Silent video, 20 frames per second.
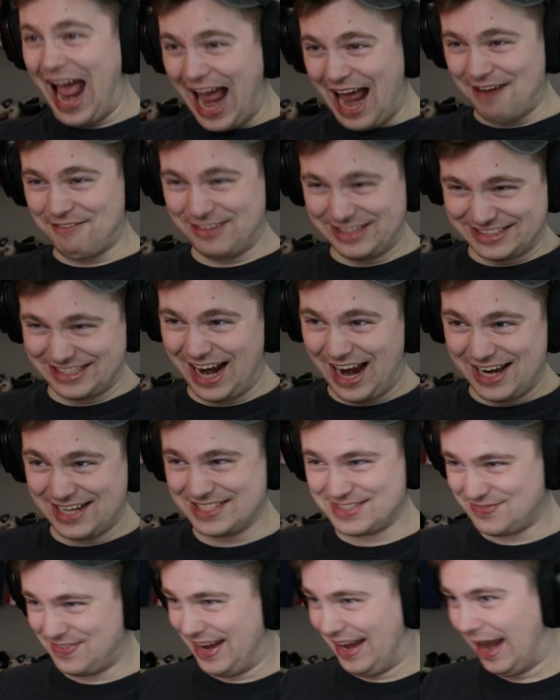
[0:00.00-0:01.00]

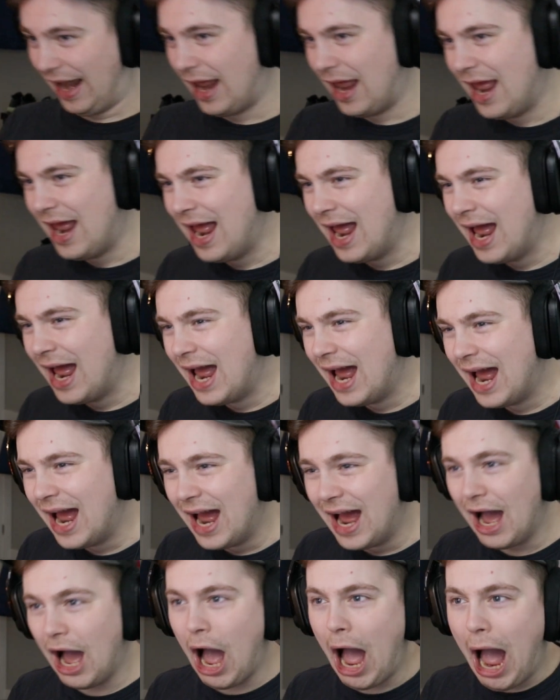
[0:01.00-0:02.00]
advertisement!
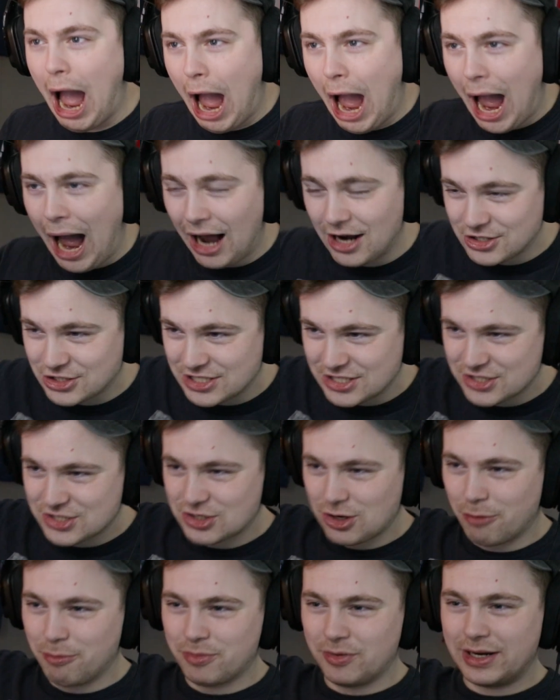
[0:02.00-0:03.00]
Ah! She's
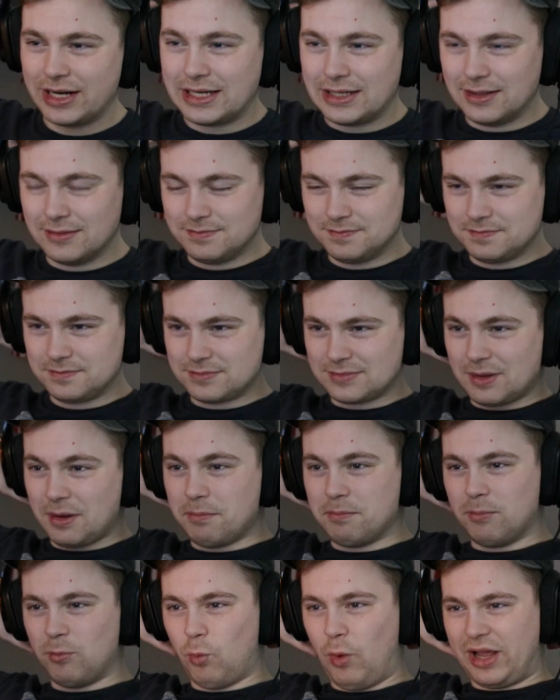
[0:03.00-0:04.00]
so pretty.
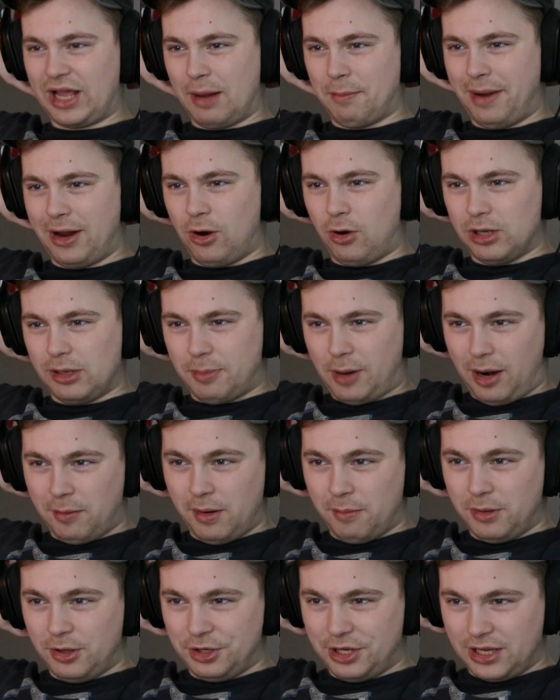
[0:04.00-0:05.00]
Wake up my whole
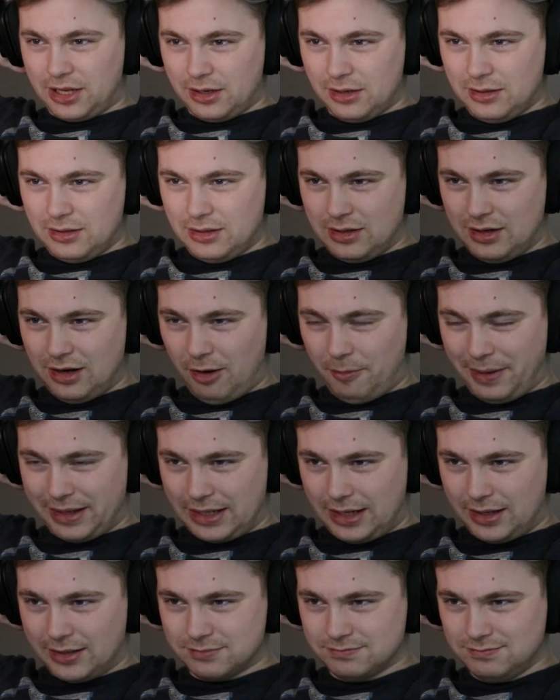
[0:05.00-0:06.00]
apartment building. Oh my
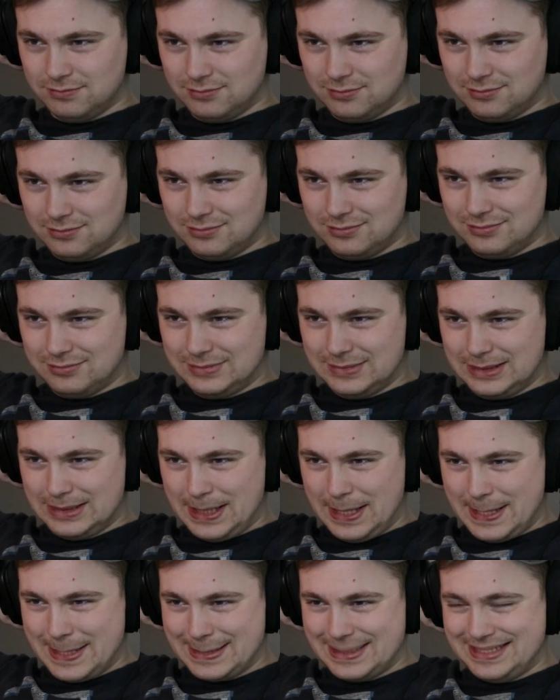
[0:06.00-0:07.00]
god.
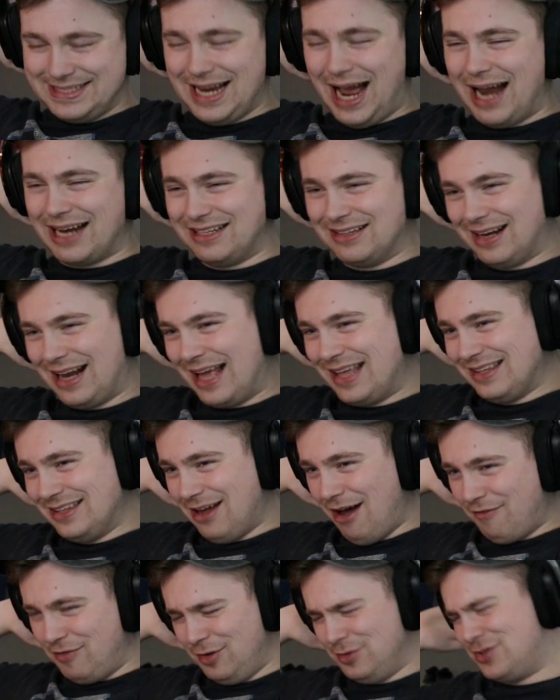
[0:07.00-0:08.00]
Daniel, I
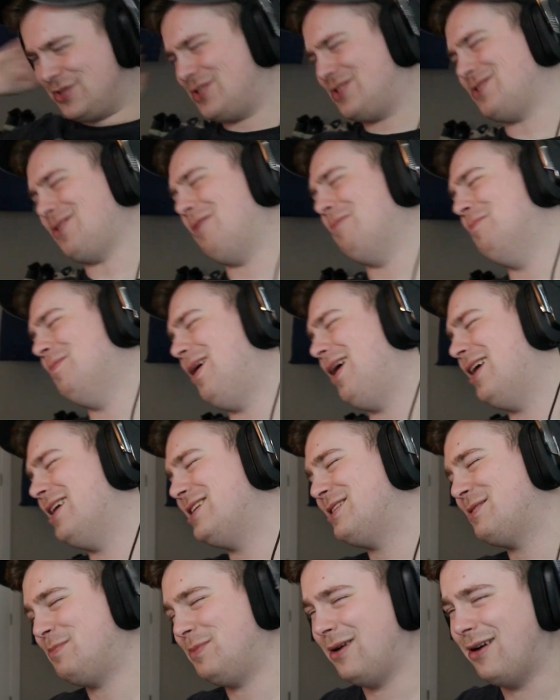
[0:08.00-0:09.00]
love you so much,
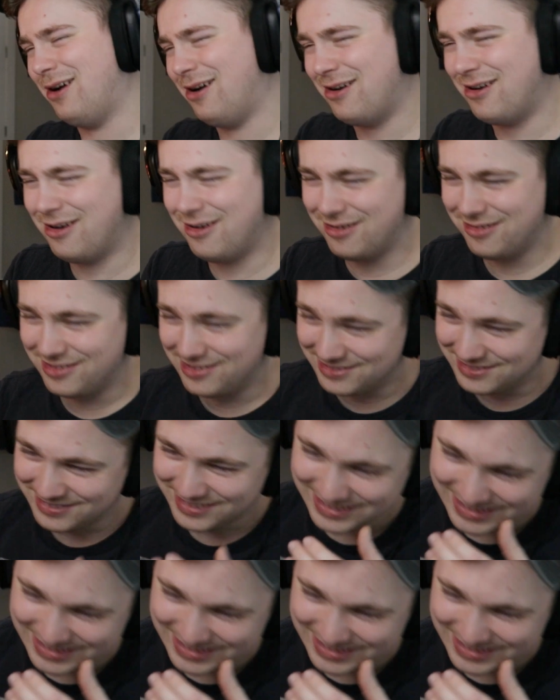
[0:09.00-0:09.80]
bro.